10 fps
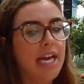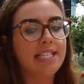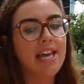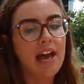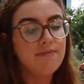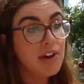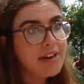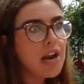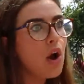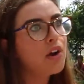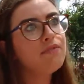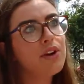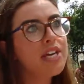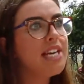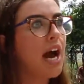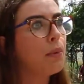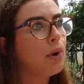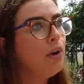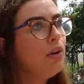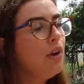It's uh, very long and very
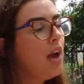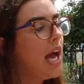narrow,